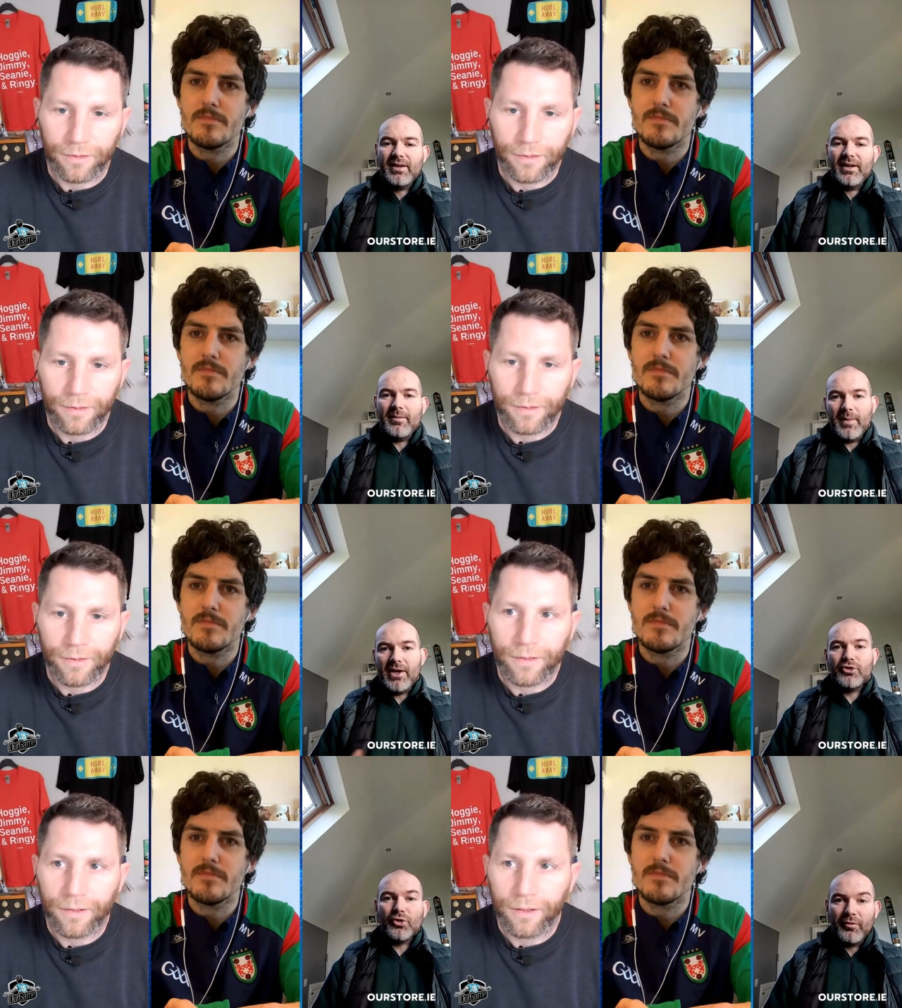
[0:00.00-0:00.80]
Speaker 1: It
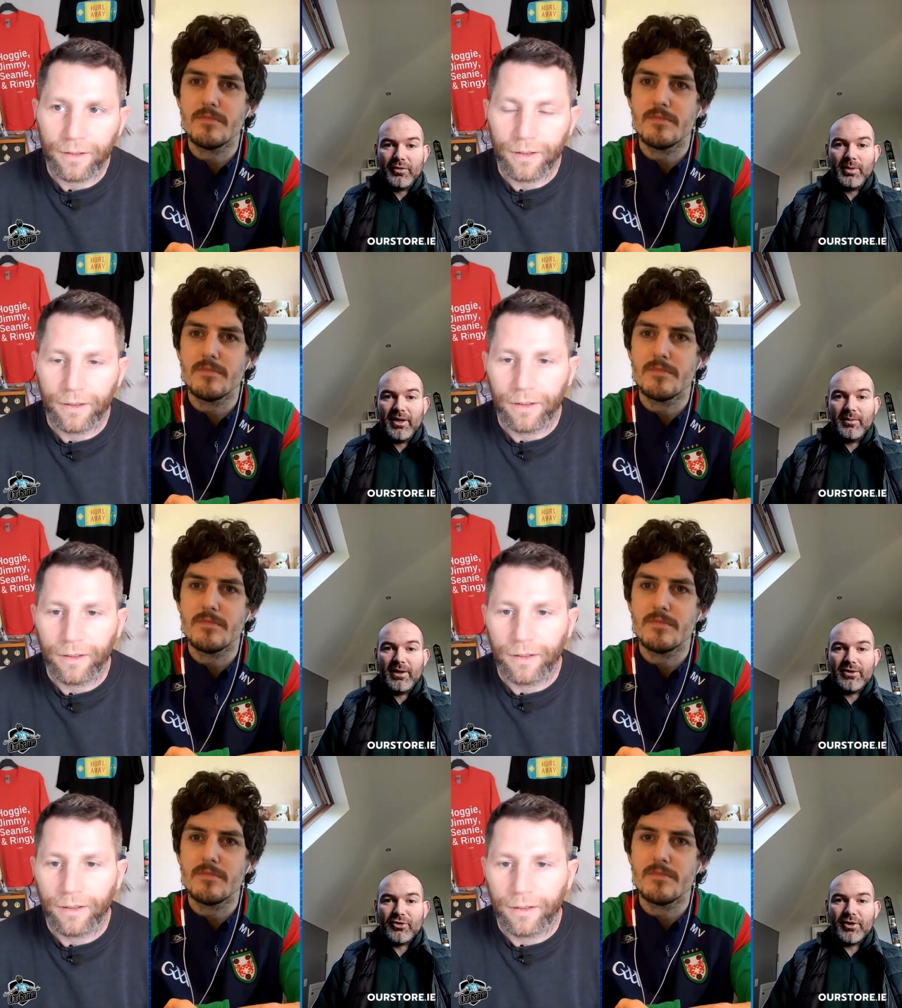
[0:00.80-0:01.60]
made you comfortable on the
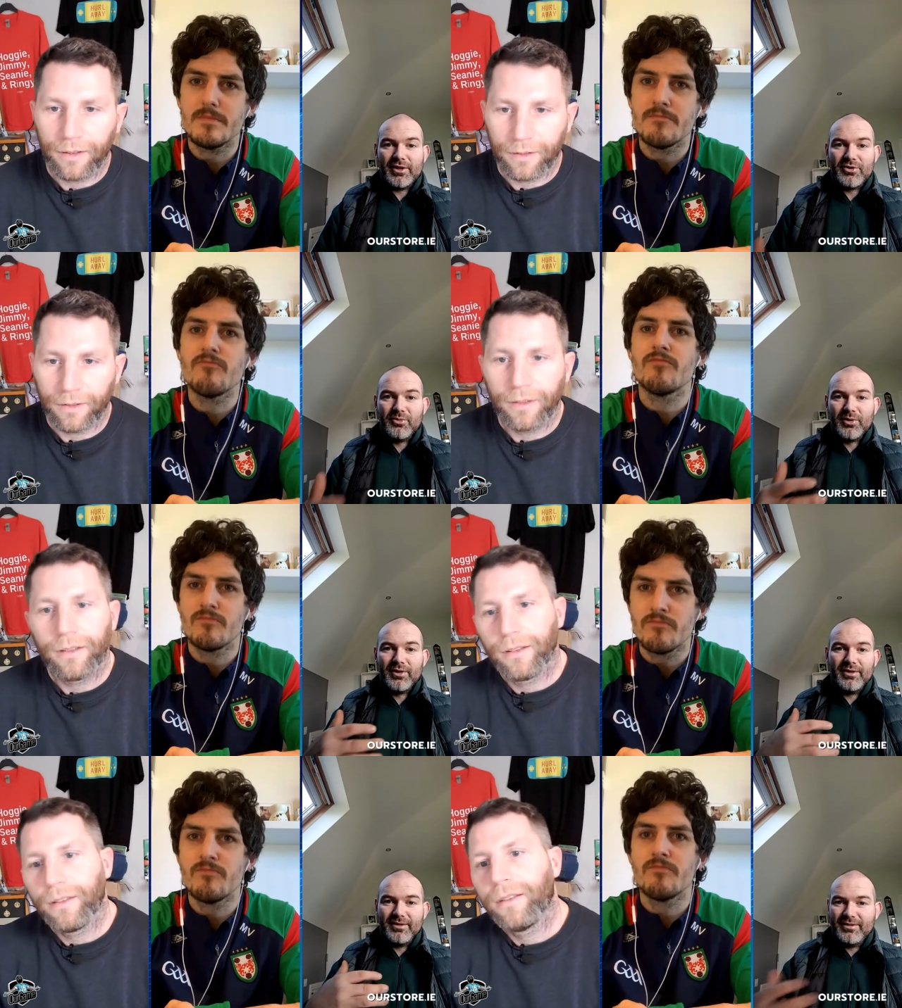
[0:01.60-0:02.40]
ball, you know, because you
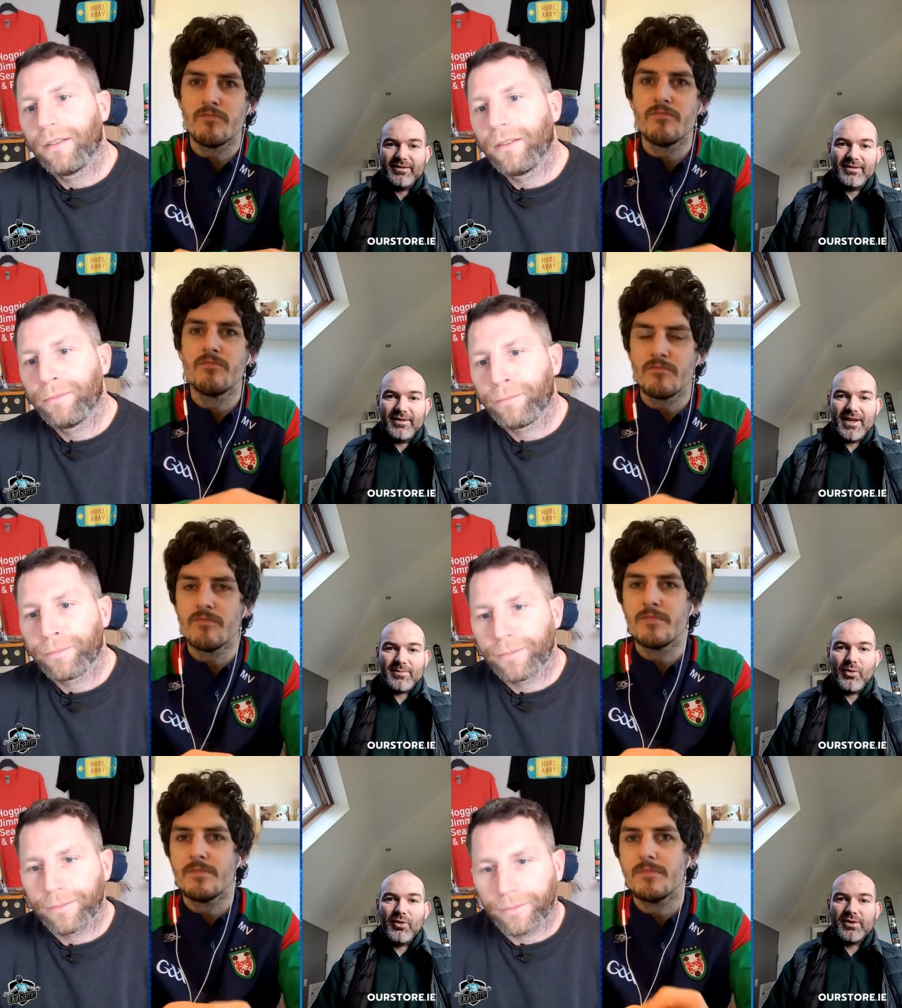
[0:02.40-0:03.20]
were
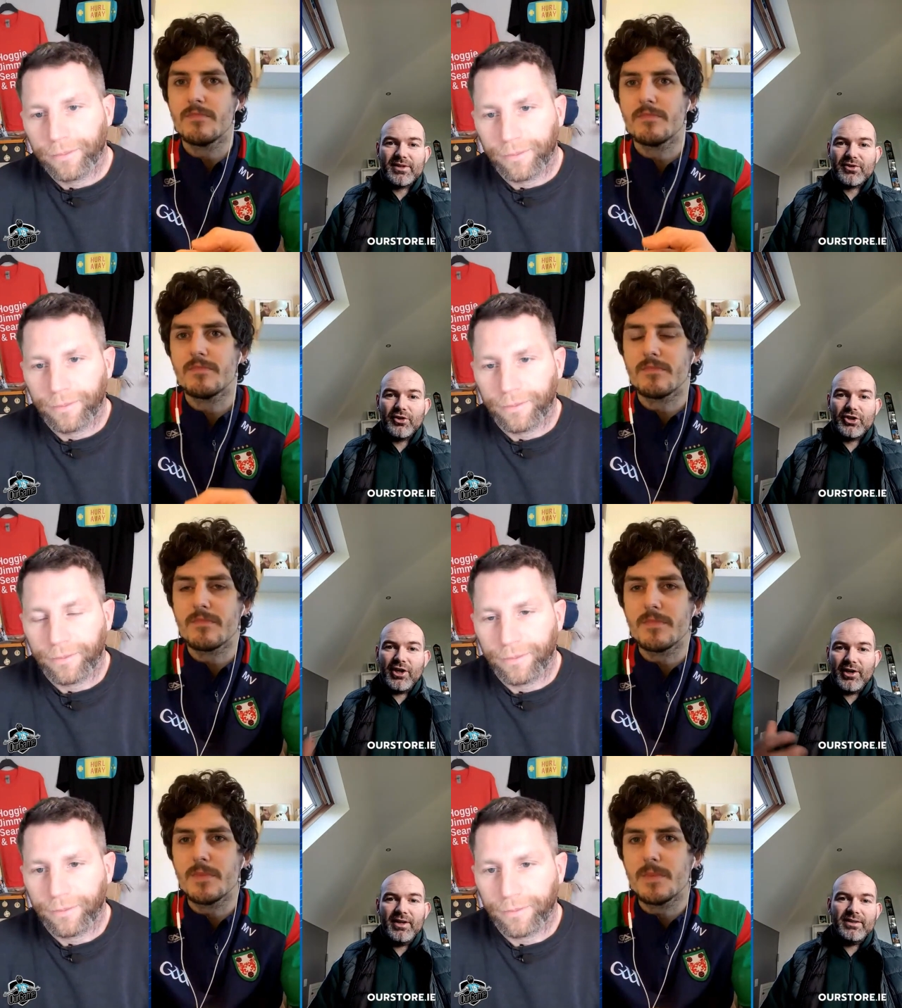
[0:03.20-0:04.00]
exposed to such a
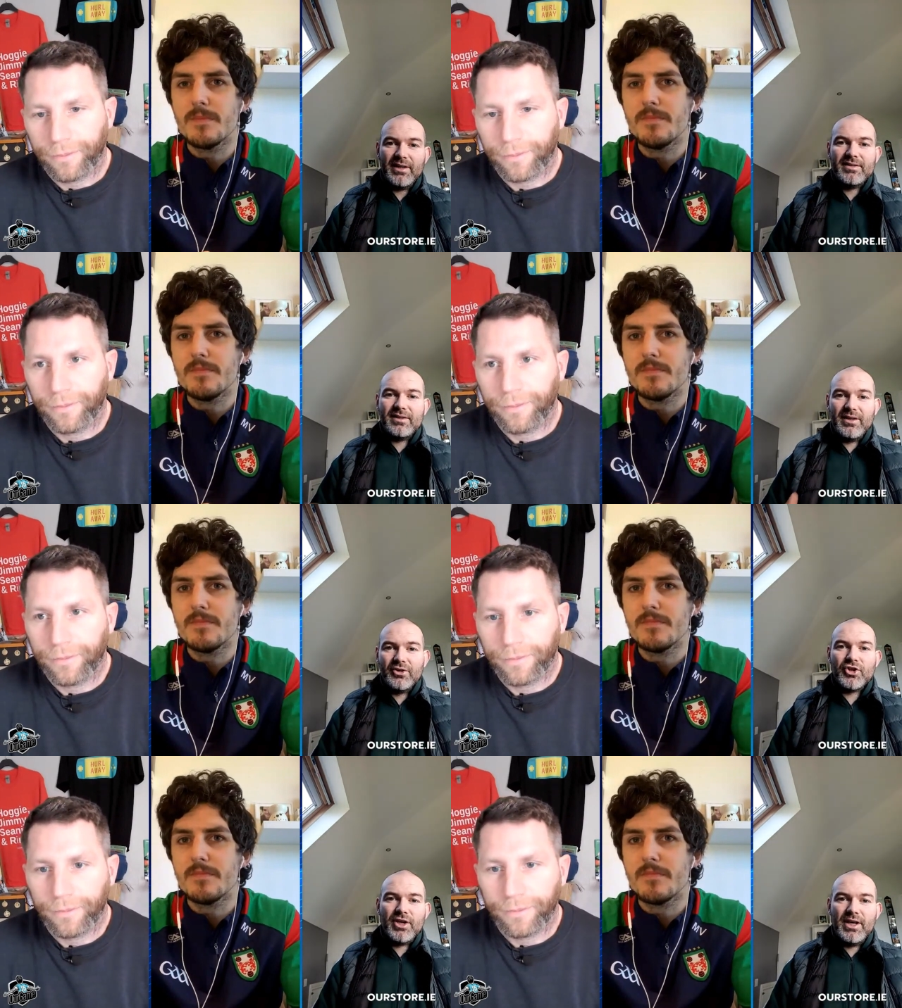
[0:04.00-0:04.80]
high intensity in
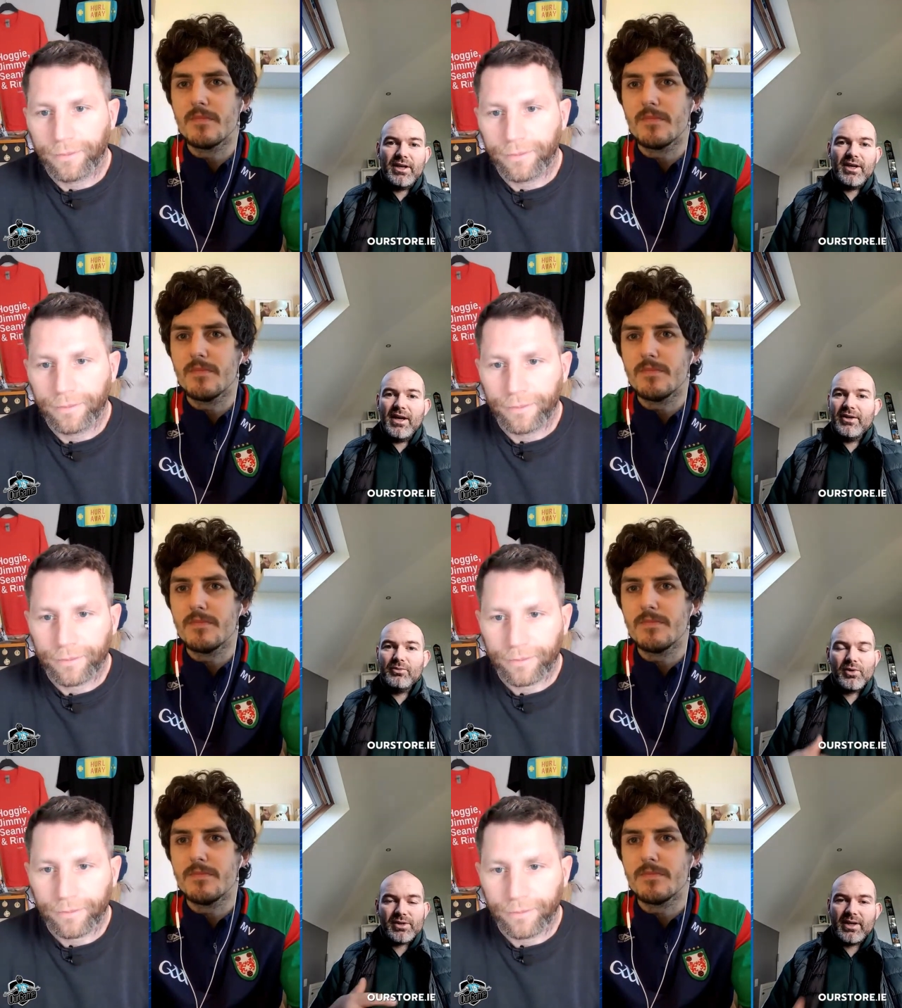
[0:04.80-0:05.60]
training and
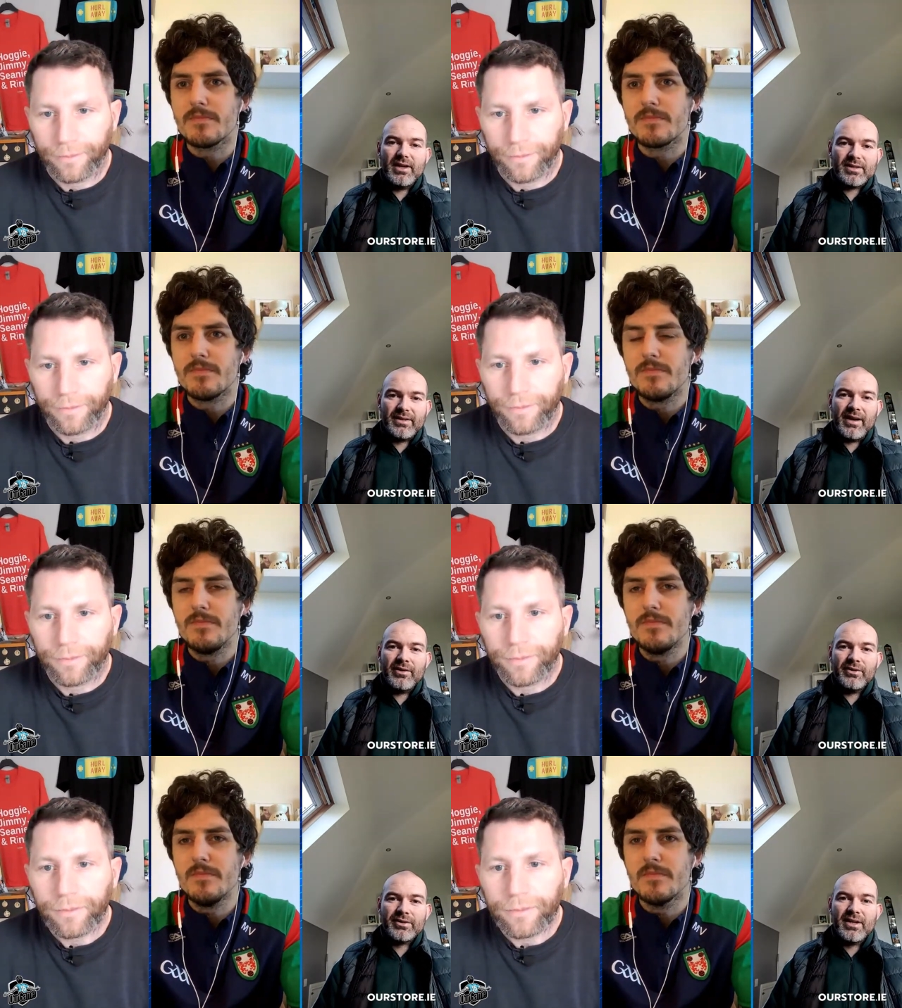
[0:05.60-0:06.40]
worst case
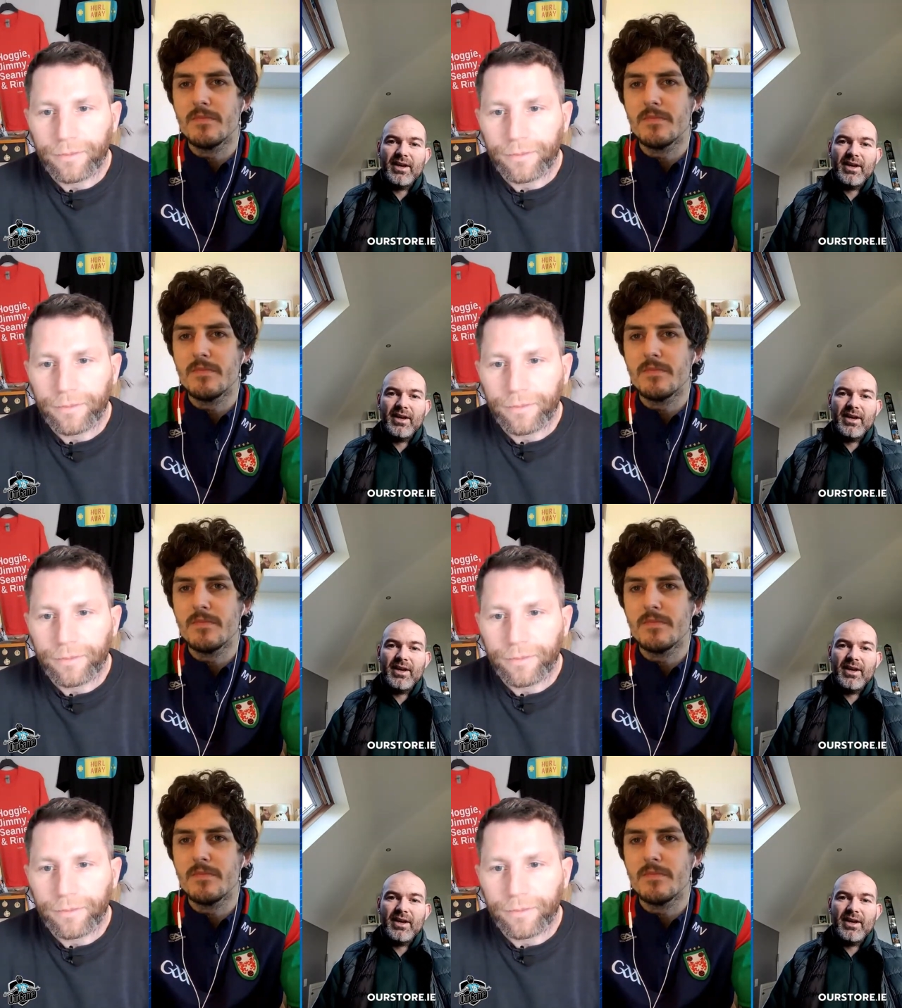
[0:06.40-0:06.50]
scenarios